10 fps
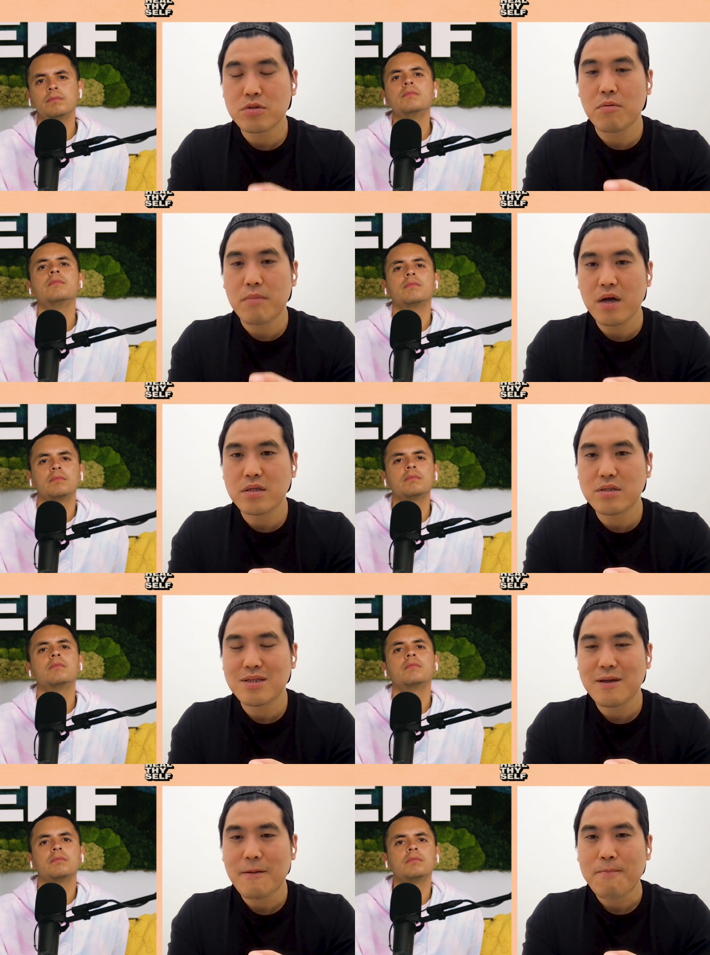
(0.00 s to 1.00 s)
Speaker 1: so
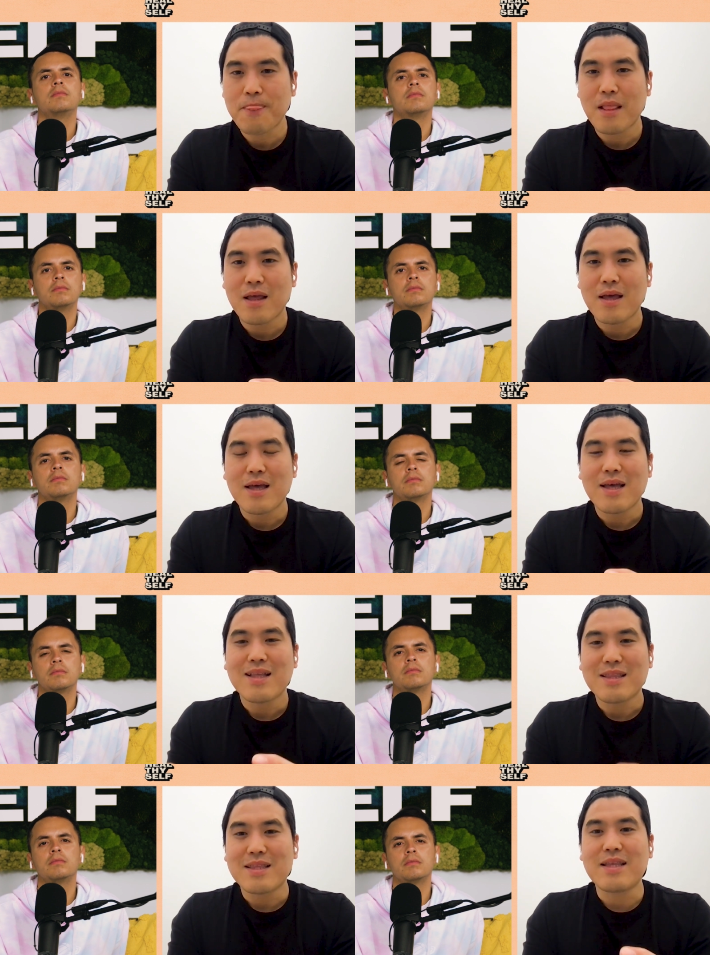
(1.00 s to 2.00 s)
much
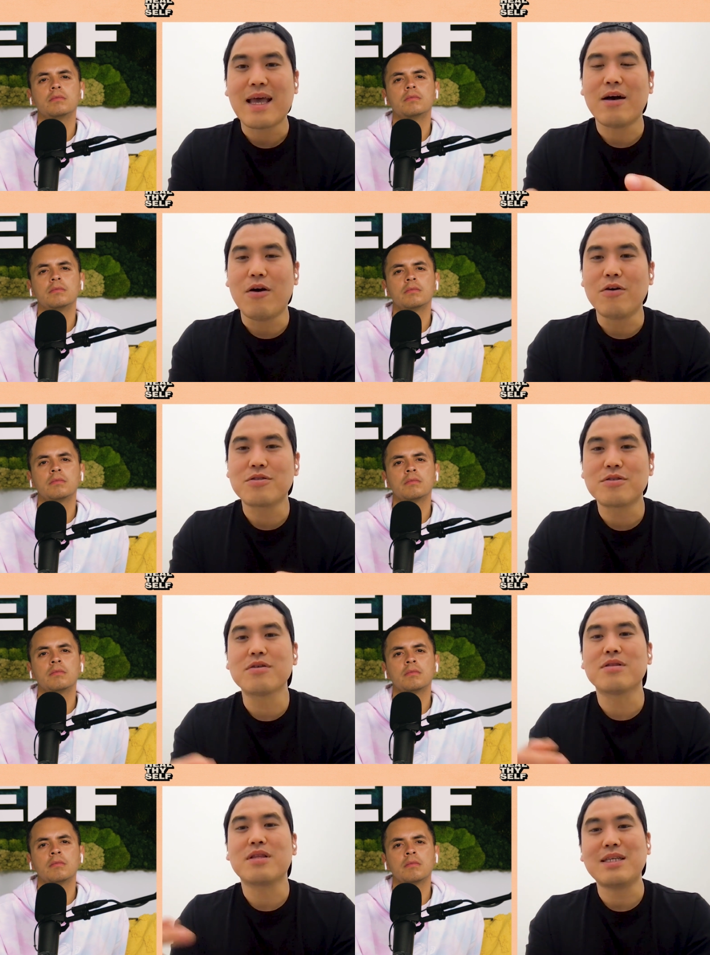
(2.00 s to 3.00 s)
that
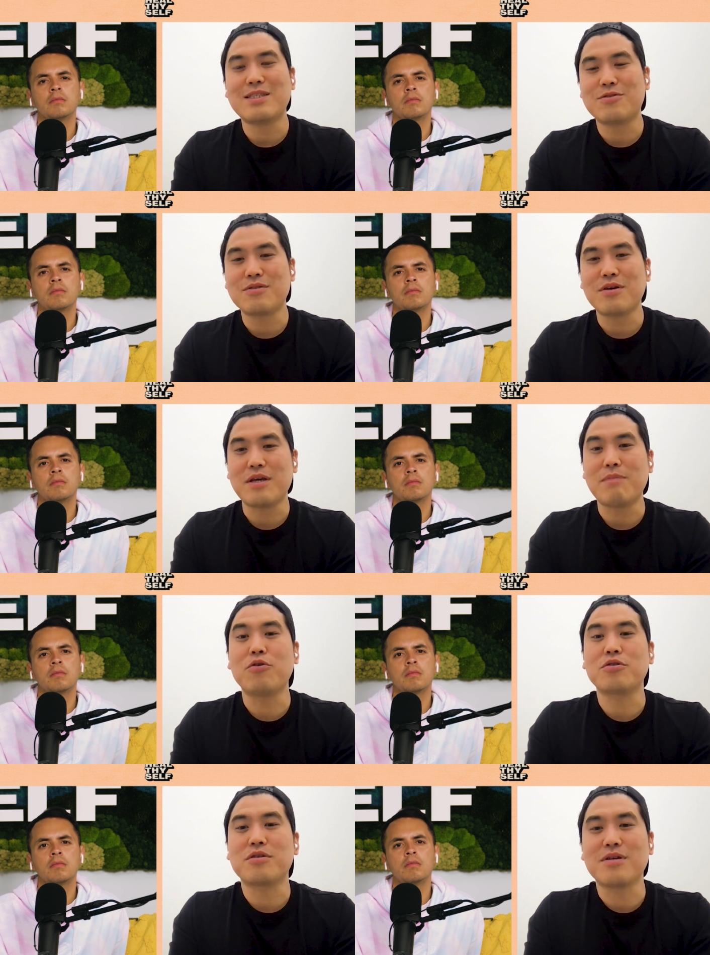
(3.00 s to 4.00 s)
also leads to the
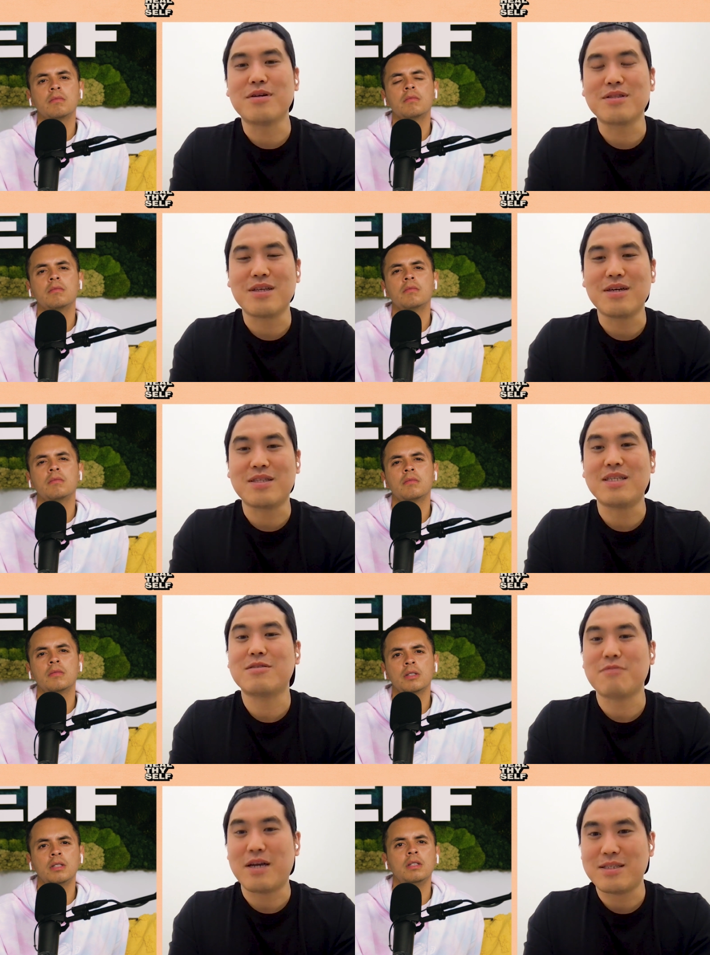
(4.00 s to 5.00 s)
emotional the
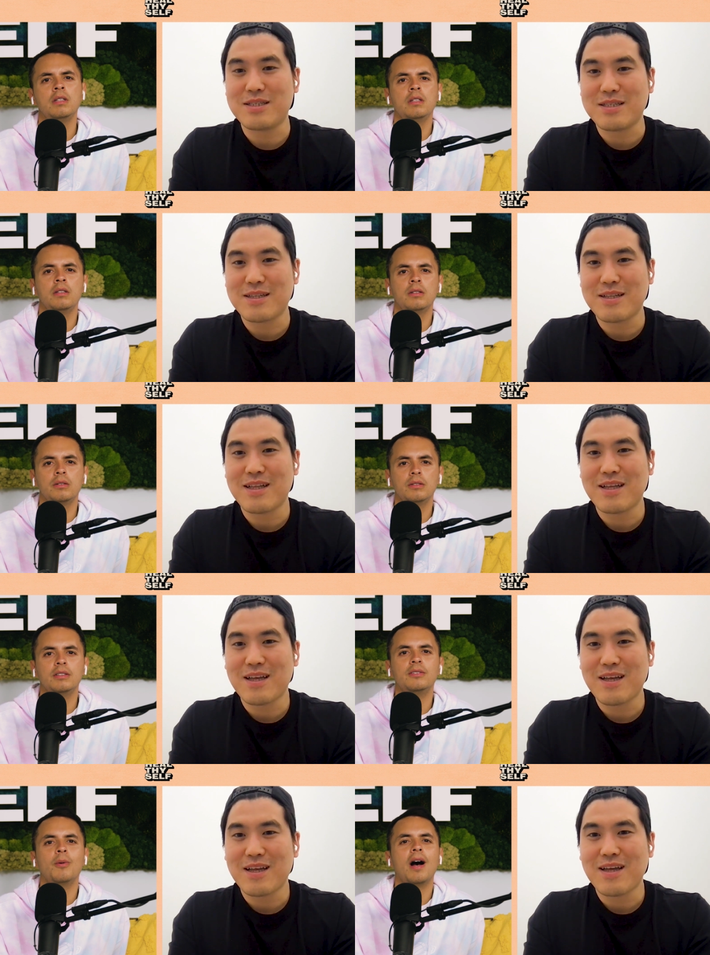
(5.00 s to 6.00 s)
distress.
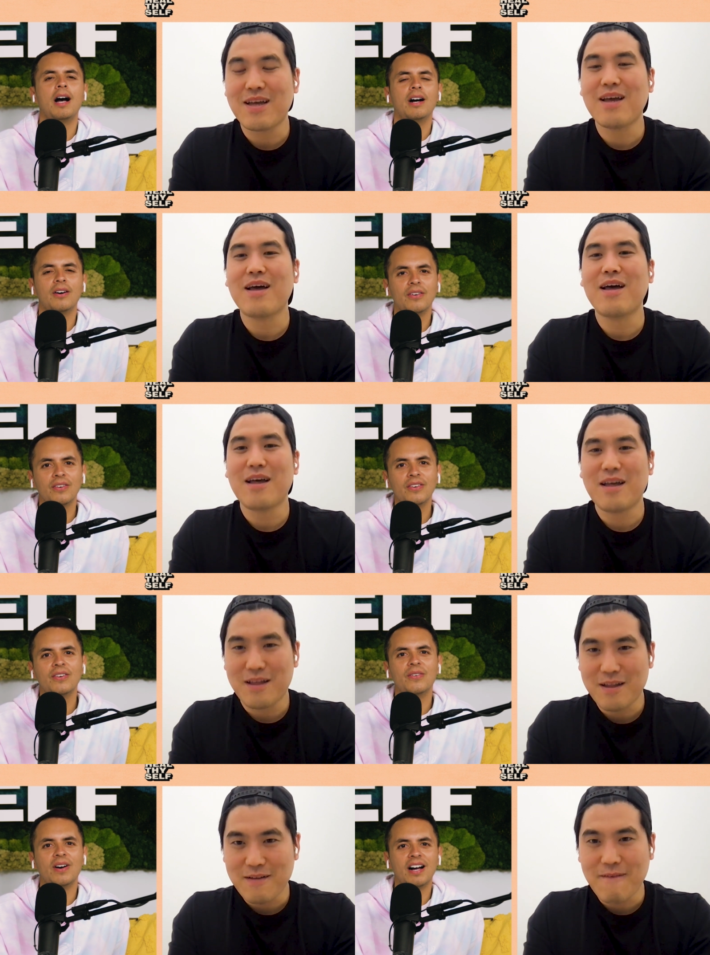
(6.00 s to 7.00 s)
Speaker 2: Wow.
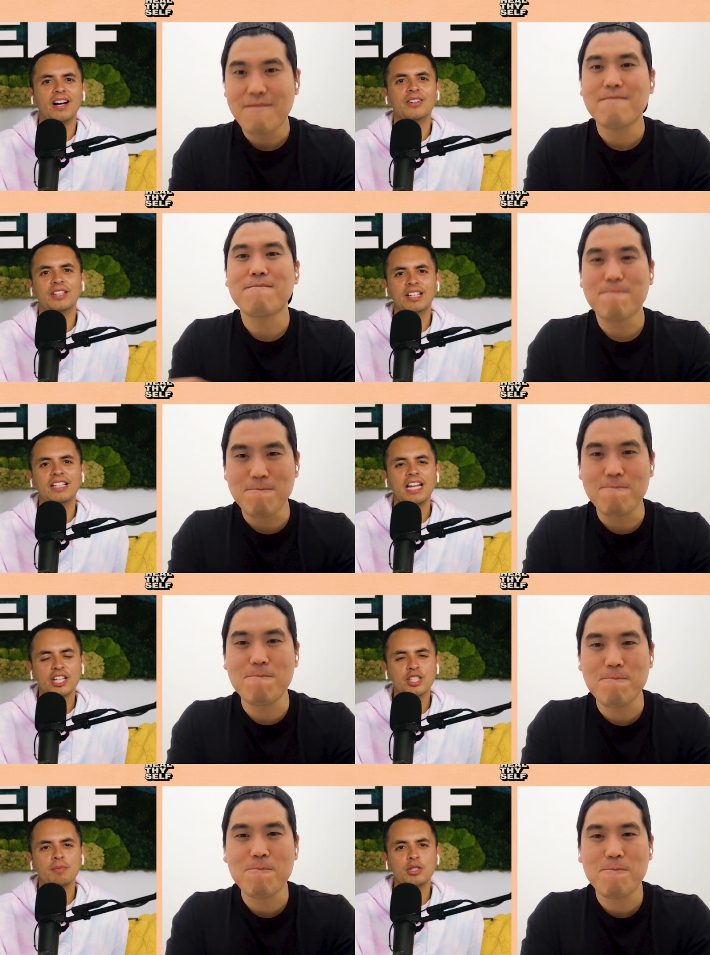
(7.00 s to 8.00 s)
Wow. The mm-hmm.
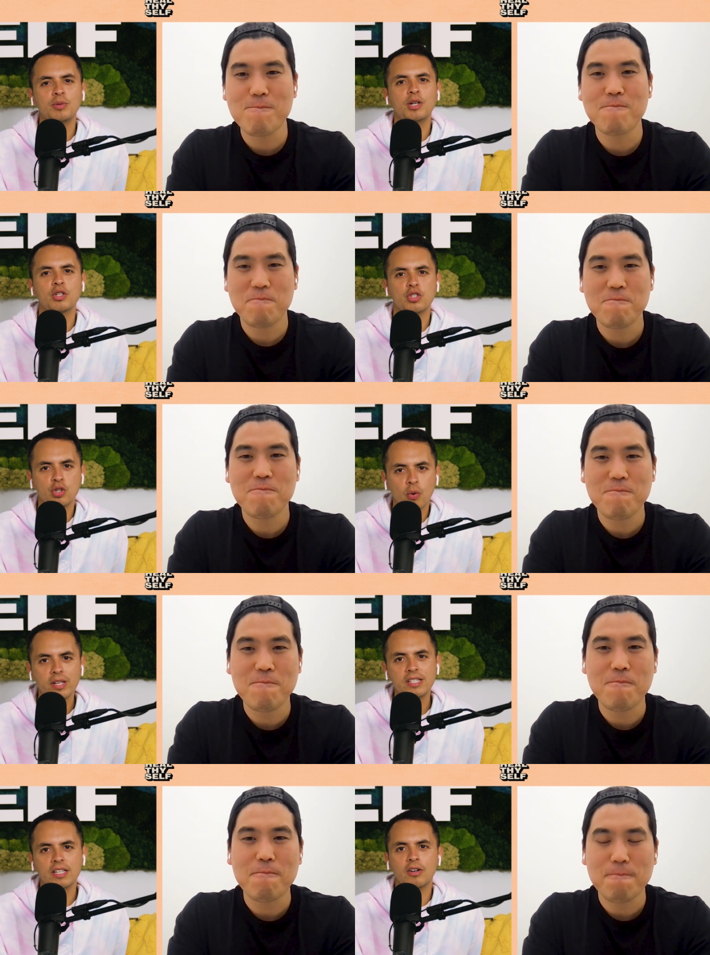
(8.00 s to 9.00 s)
connection mm-hmm. between our
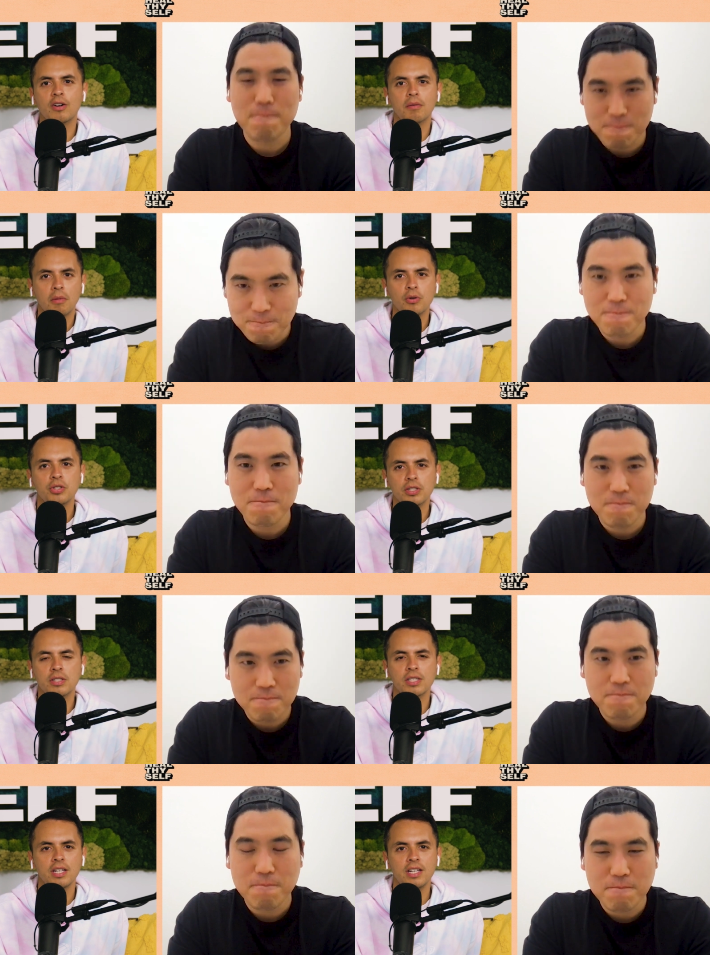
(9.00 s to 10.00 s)
joints and our
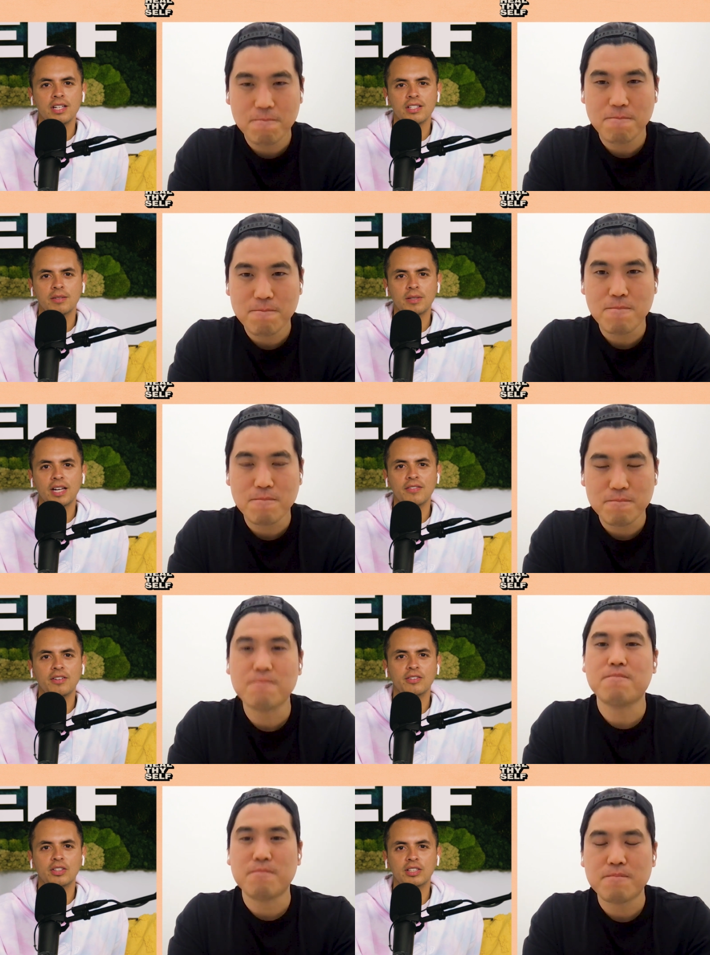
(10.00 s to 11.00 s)
emotions, something I haven't
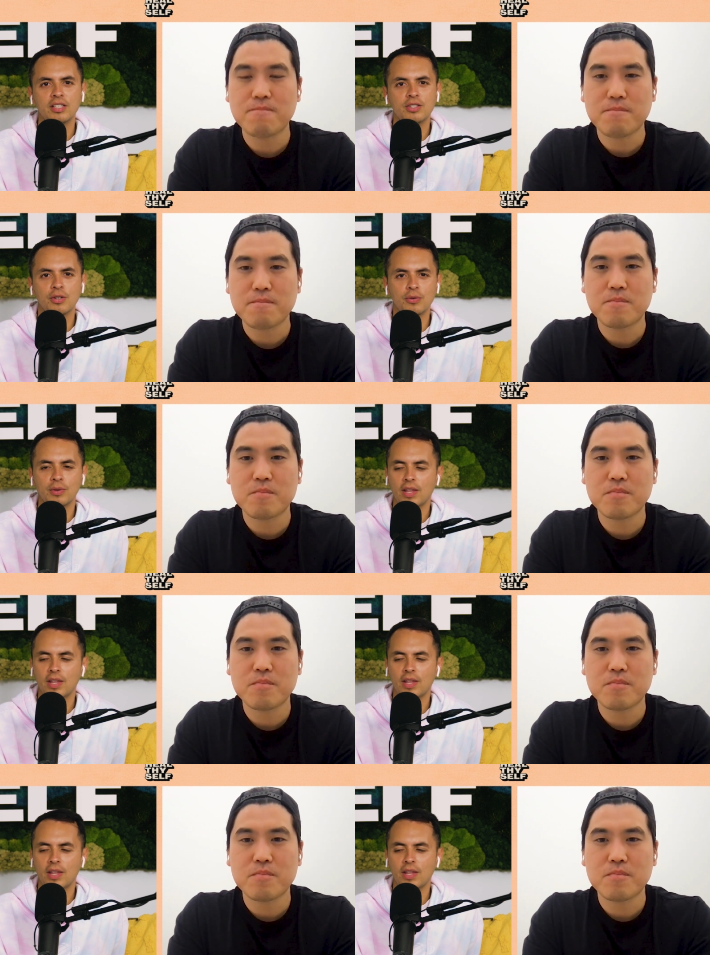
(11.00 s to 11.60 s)
even looked into.